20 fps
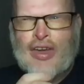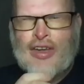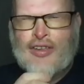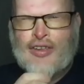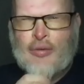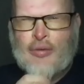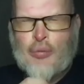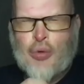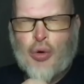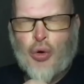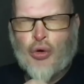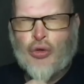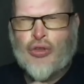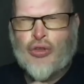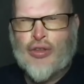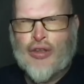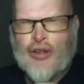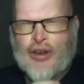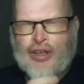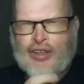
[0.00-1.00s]
is
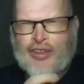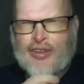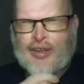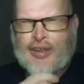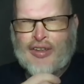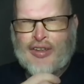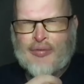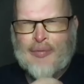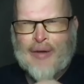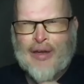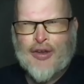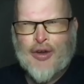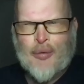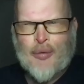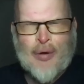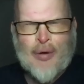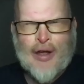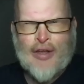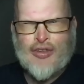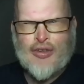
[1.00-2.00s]
important that it's it's made
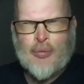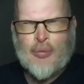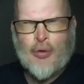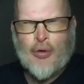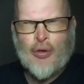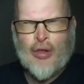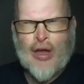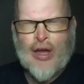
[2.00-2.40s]
comprehensible